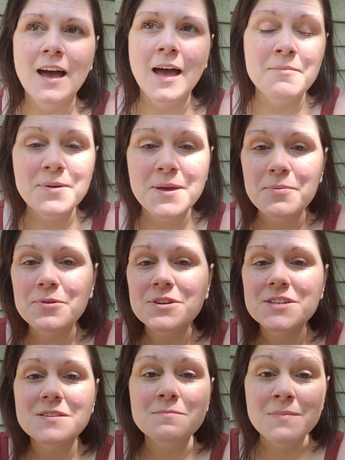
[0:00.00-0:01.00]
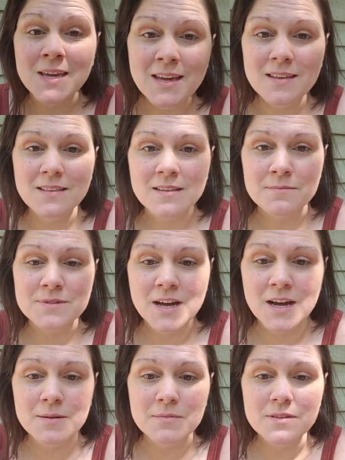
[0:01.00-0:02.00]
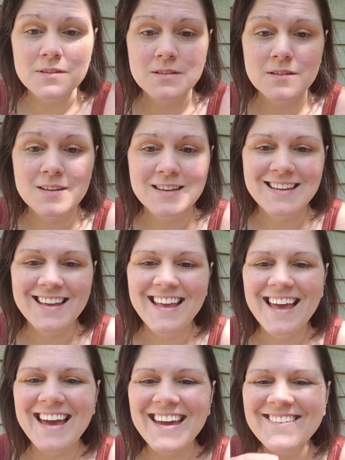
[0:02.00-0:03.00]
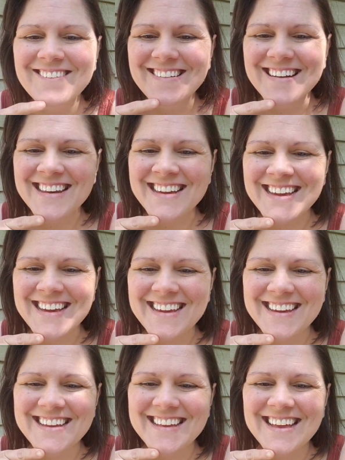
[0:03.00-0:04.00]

And people are just mean sometimes. Hey, Courtney.